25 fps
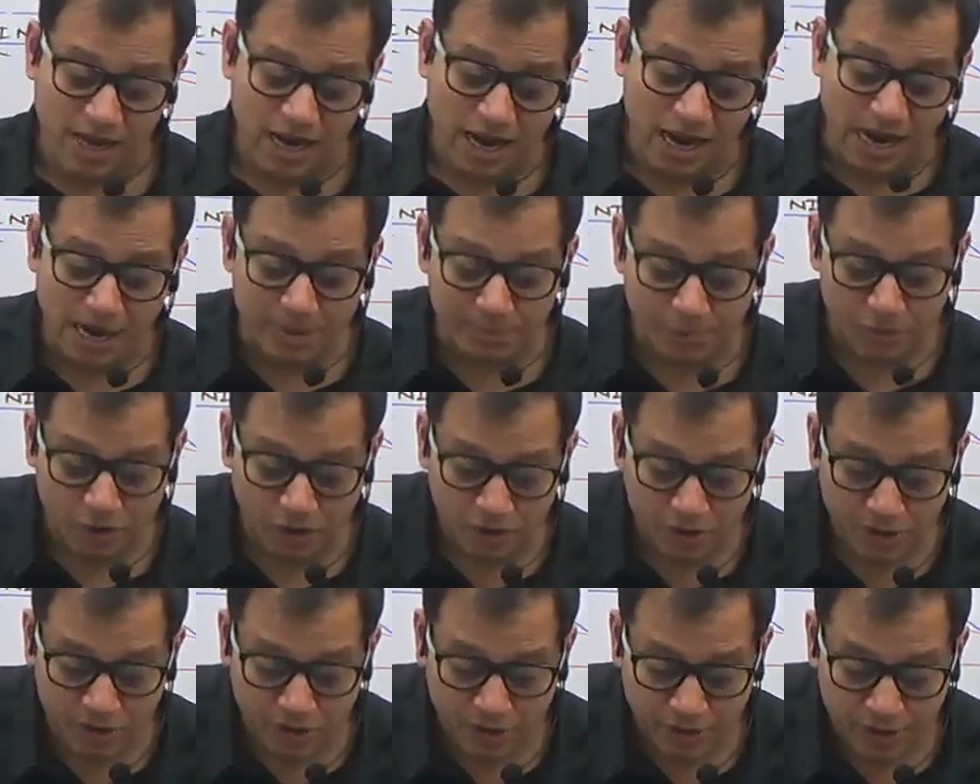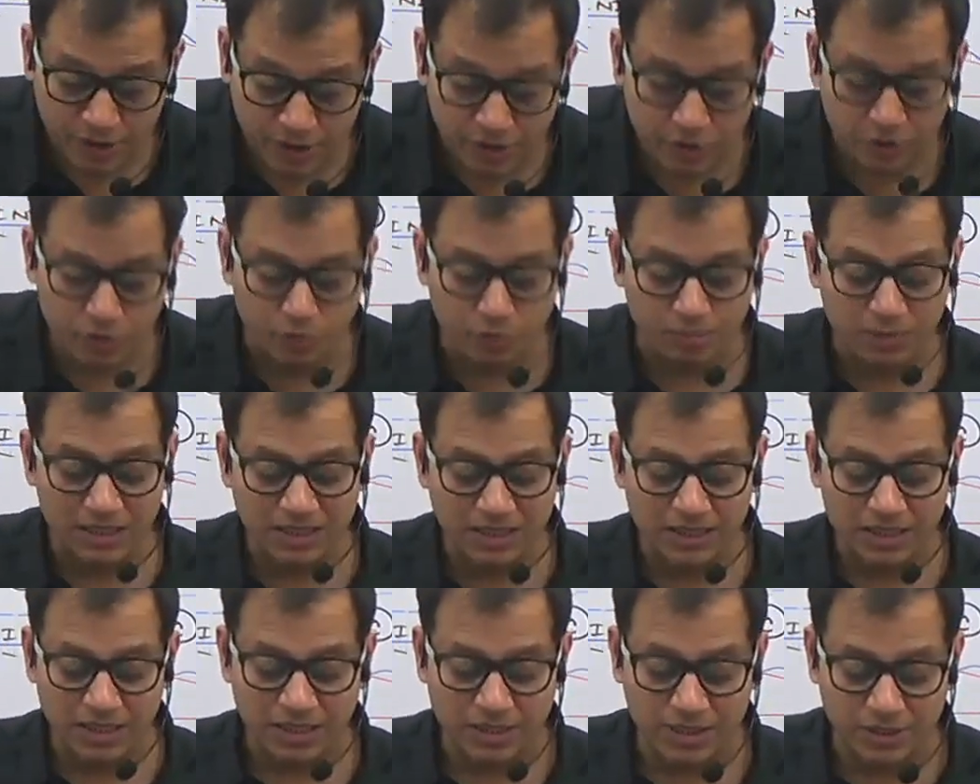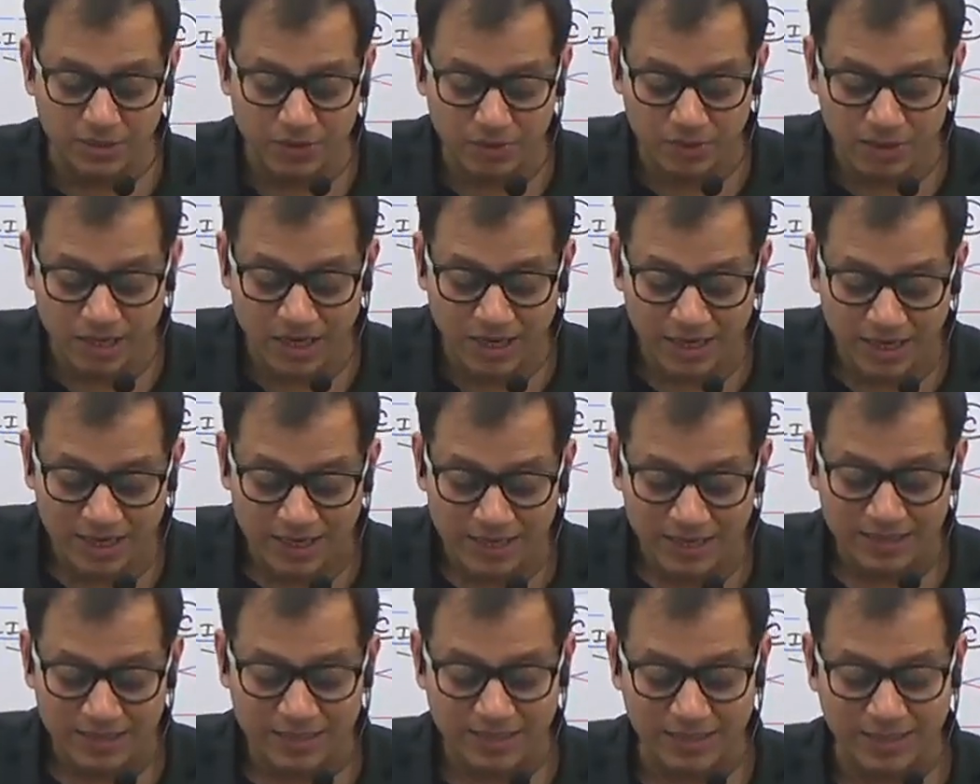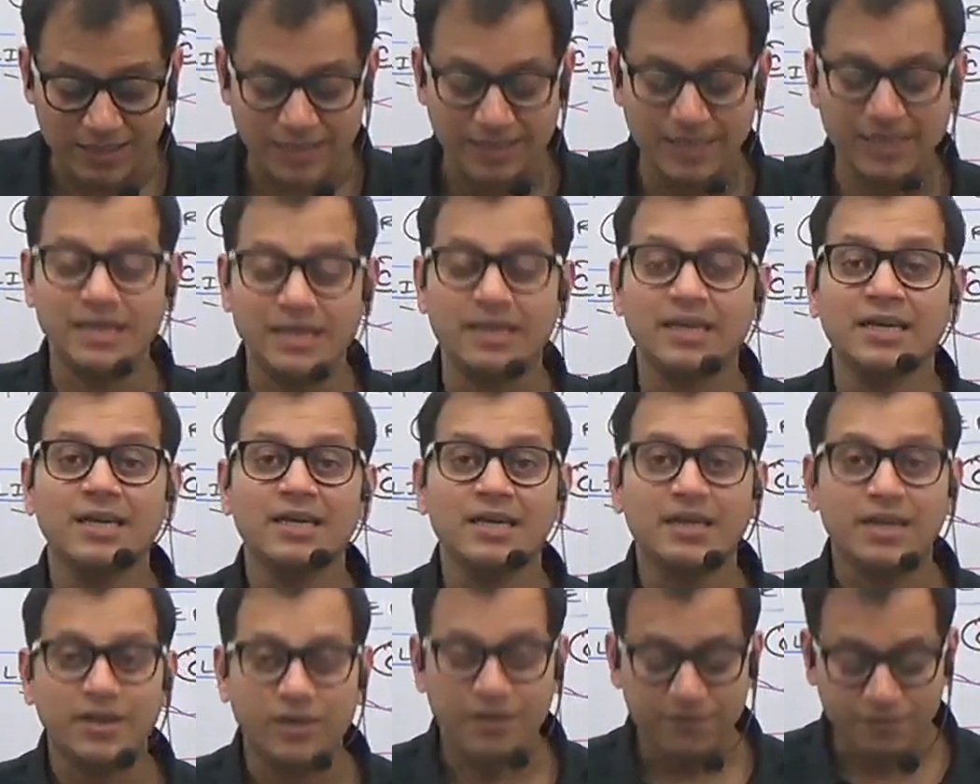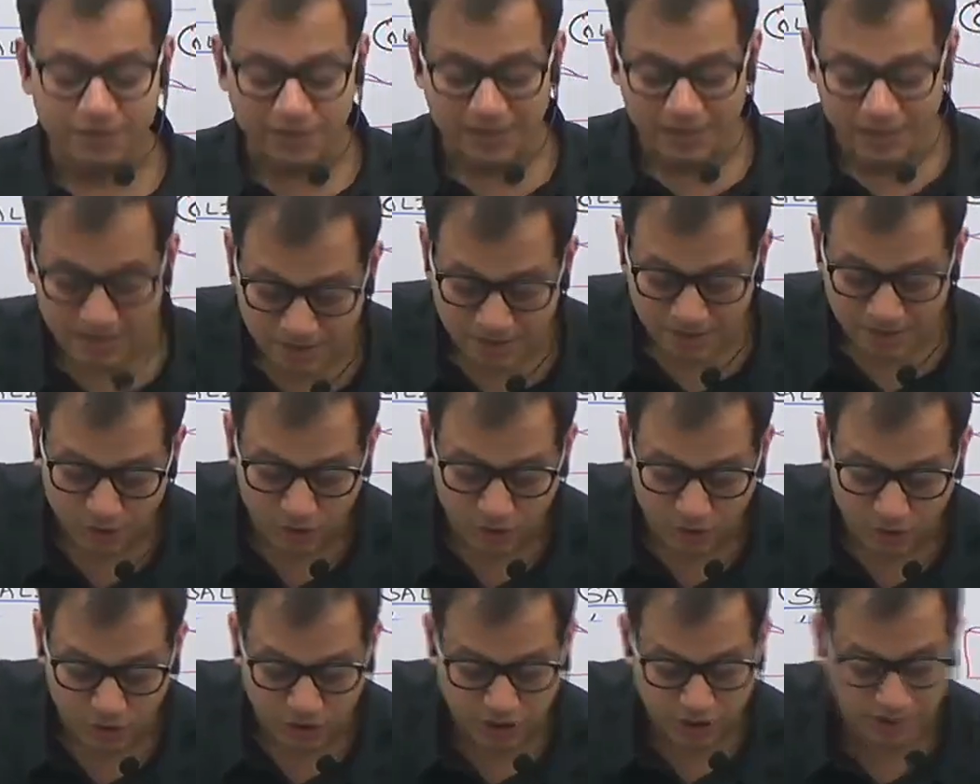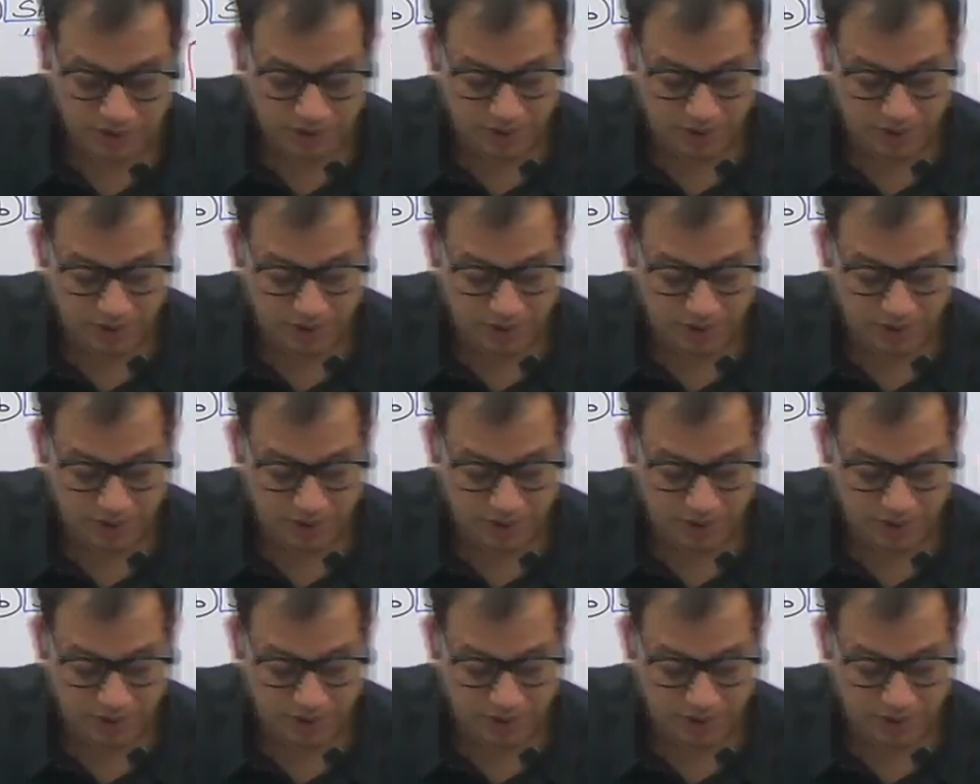I am not going too much into the detail of the ocean